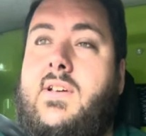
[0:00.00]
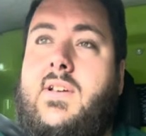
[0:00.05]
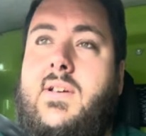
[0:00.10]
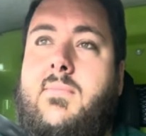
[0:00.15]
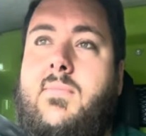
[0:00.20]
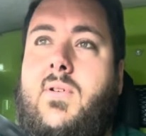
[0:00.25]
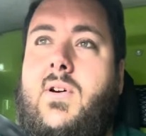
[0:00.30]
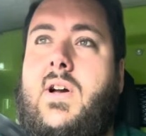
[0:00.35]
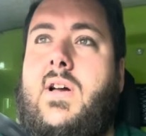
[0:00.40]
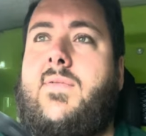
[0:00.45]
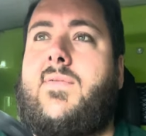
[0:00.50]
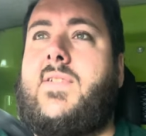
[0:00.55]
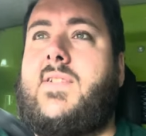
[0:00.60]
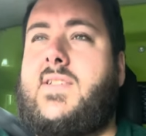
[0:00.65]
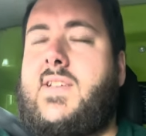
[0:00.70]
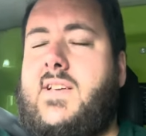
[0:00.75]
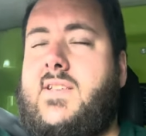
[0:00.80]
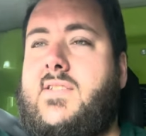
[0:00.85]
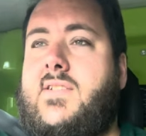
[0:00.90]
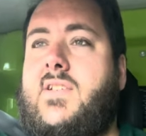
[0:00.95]
But if it
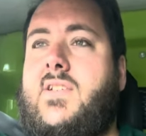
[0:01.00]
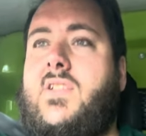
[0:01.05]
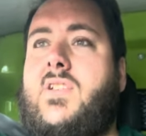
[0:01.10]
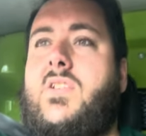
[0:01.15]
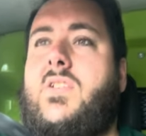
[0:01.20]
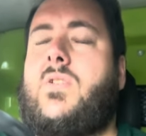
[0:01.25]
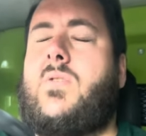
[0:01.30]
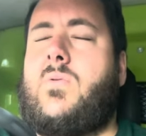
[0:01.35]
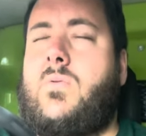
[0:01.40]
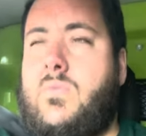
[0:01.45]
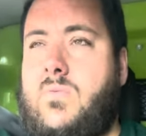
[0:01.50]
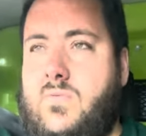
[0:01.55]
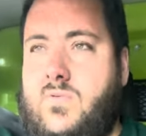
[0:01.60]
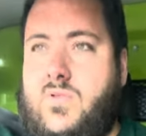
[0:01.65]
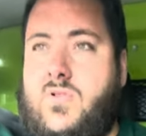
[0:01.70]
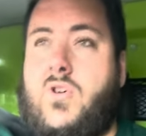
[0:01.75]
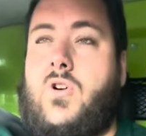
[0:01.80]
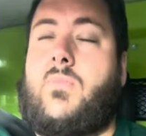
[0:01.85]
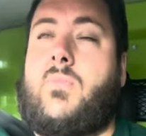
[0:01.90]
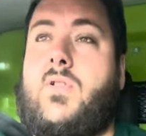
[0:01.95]
is that you
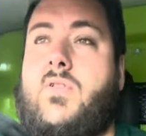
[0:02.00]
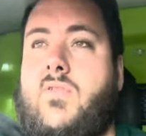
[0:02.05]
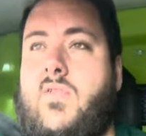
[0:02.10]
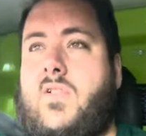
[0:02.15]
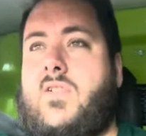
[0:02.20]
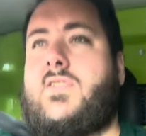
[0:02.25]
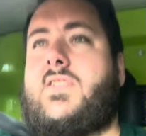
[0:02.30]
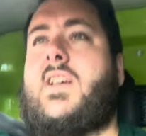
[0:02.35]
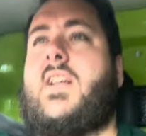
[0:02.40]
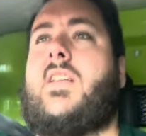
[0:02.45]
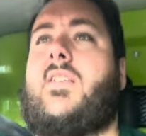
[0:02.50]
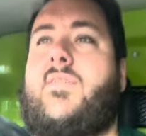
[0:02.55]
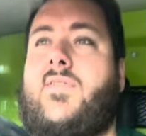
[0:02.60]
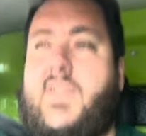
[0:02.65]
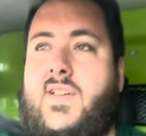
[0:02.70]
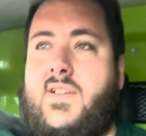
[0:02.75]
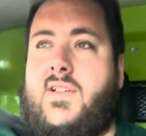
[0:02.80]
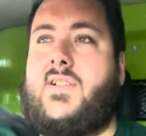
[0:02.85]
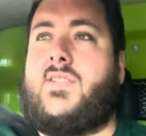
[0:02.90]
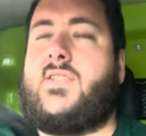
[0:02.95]
come across anything
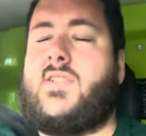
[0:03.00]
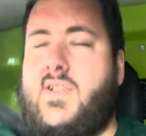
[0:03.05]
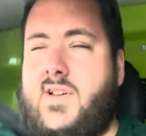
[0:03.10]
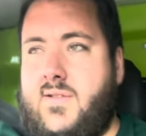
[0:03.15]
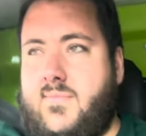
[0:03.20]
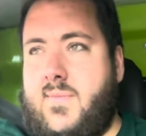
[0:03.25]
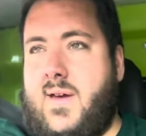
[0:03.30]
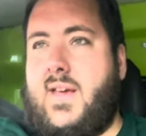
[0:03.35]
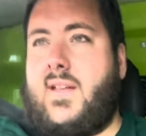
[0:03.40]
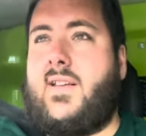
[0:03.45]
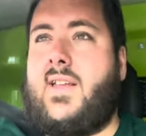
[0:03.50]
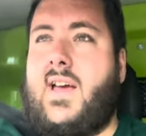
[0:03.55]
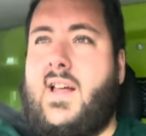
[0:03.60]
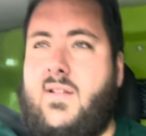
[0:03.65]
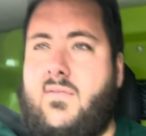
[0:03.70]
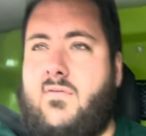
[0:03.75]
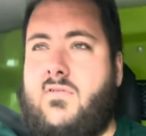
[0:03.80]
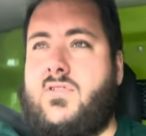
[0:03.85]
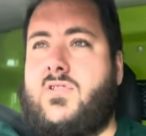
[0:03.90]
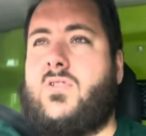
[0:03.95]
that's going to make the
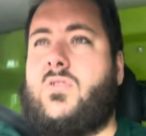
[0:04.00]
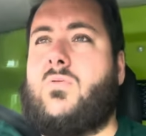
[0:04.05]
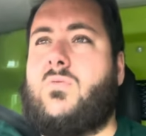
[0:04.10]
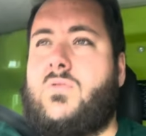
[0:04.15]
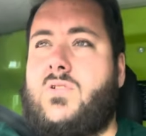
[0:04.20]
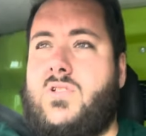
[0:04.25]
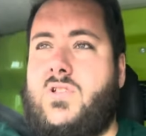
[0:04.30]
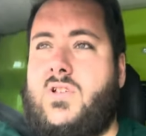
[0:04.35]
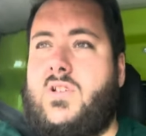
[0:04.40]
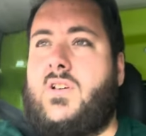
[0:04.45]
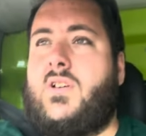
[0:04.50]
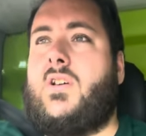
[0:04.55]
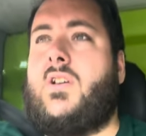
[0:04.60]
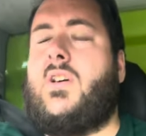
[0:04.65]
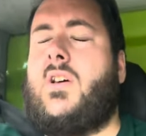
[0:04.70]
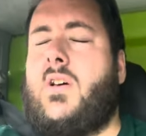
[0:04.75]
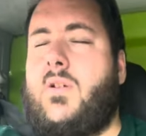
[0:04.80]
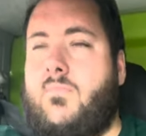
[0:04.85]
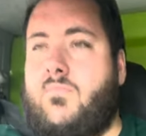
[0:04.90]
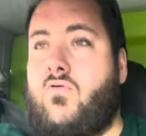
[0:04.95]
end result
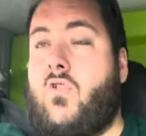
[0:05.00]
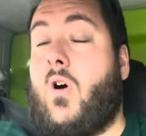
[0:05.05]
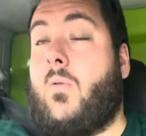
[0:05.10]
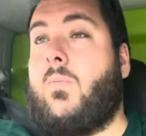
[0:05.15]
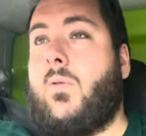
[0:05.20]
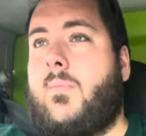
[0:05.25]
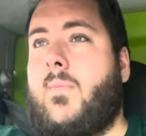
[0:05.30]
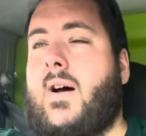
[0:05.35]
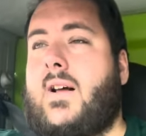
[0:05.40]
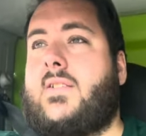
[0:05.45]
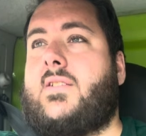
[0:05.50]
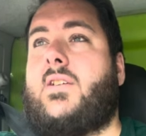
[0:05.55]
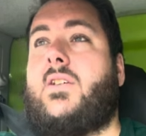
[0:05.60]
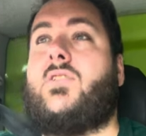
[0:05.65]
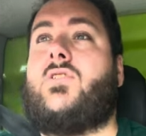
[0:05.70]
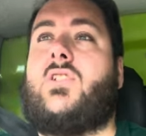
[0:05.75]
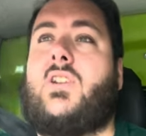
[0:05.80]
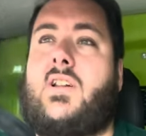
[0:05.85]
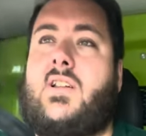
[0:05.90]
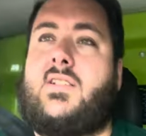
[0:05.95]
problematic,
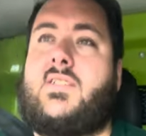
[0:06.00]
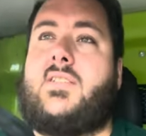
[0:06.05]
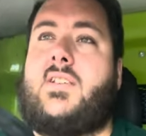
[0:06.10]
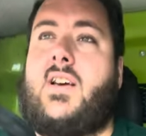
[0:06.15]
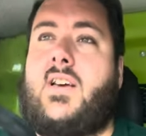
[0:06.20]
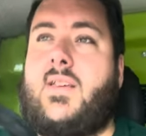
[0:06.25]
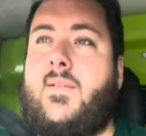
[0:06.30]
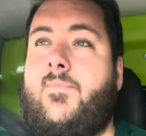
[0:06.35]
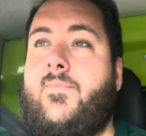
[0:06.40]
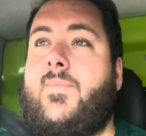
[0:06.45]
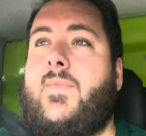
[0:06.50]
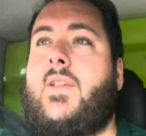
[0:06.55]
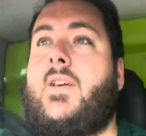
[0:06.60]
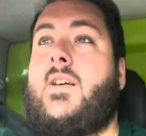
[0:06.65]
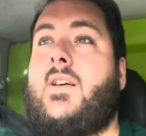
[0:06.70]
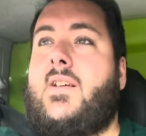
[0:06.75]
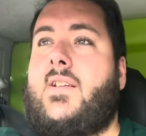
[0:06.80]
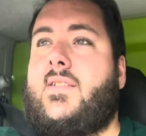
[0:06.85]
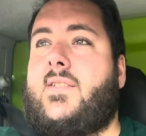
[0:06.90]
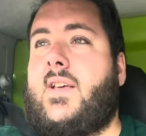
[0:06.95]
shall I say
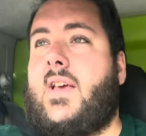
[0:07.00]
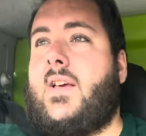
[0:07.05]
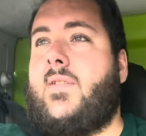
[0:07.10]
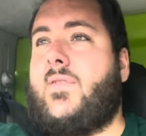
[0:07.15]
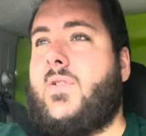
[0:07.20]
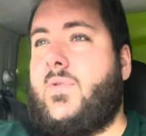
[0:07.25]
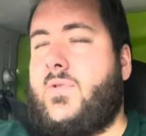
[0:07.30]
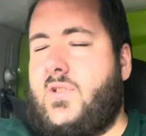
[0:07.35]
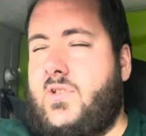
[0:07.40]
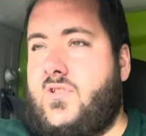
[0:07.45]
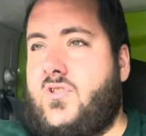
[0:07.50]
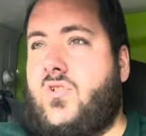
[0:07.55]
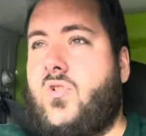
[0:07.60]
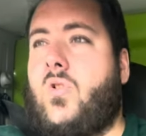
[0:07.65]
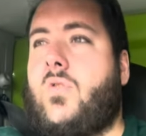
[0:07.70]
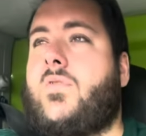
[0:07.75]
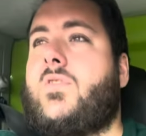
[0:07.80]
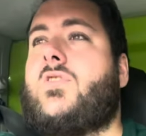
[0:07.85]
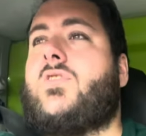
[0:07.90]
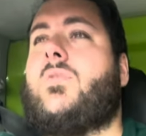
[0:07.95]
if you
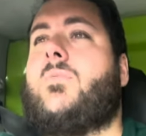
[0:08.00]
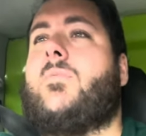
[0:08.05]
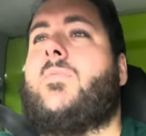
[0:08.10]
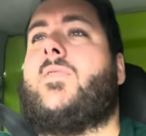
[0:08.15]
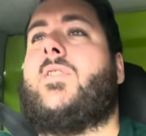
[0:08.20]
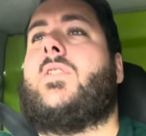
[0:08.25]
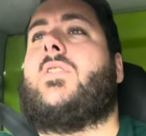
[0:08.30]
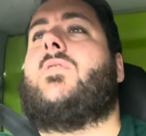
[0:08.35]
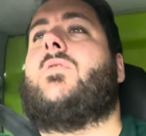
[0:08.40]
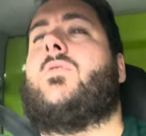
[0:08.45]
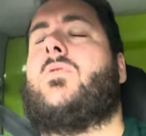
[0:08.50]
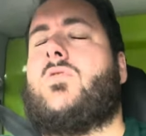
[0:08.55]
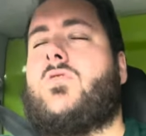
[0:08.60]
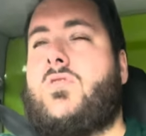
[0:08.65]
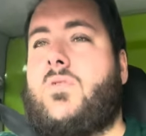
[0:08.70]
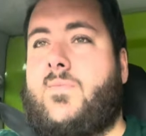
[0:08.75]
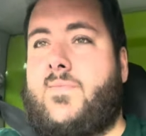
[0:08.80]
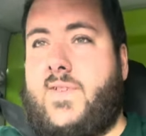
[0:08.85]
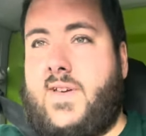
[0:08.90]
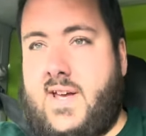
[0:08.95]
discover something or
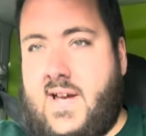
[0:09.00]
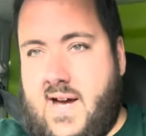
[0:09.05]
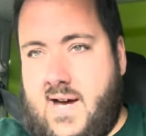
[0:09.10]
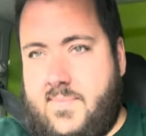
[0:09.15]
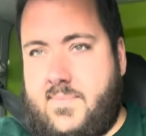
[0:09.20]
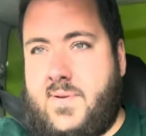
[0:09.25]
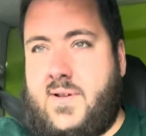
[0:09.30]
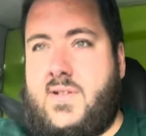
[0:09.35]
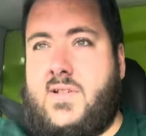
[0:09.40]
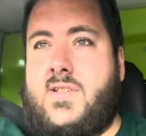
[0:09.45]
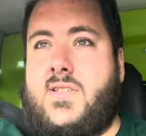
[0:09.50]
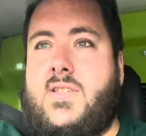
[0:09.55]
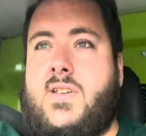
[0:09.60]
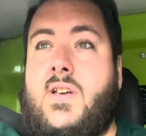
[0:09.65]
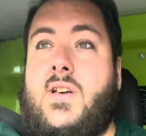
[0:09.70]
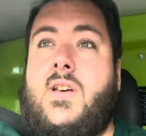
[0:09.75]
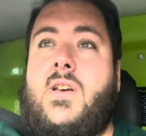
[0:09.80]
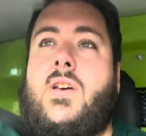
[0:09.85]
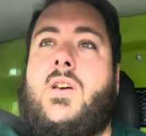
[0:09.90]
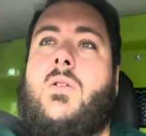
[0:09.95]
something happens,
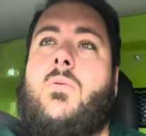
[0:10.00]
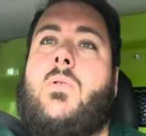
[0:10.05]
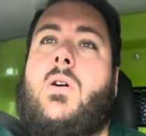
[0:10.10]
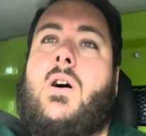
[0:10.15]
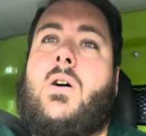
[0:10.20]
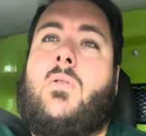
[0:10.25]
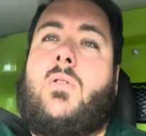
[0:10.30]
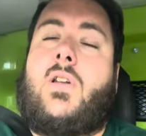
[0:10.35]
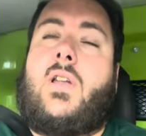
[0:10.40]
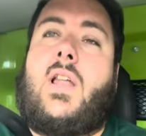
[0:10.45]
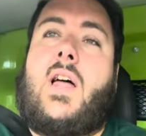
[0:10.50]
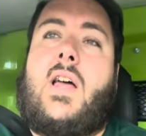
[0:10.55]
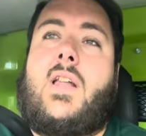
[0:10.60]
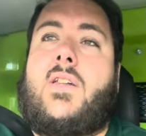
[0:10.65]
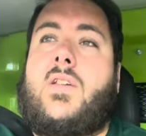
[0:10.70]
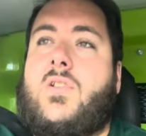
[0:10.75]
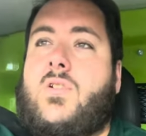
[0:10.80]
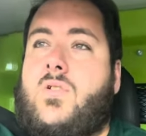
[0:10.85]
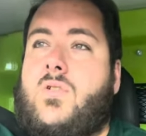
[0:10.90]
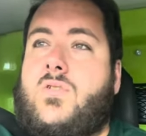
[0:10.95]
well, let
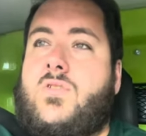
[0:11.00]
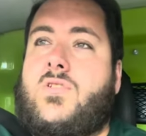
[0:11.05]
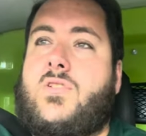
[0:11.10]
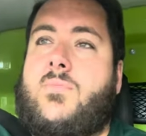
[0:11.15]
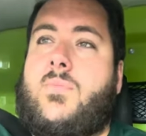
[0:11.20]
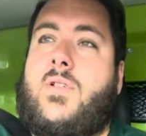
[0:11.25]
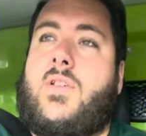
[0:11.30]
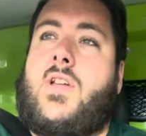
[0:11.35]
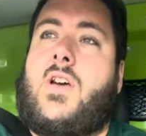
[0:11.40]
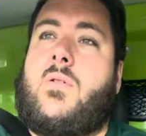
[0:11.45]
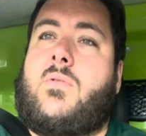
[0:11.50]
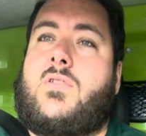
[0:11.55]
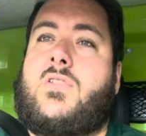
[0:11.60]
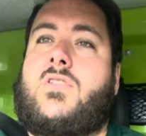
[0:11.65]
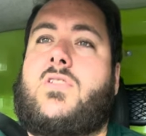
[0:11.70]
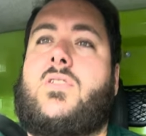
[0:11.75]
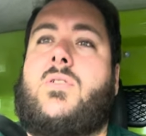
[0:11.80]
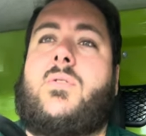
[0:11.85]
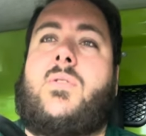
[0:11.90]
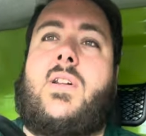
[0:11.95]
the customer know as
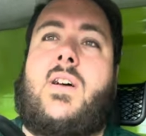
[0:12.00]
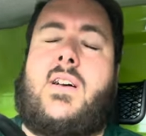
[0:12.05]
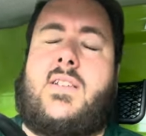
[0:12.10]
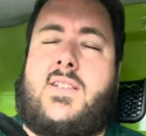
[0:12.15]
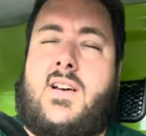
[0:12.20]
soon as.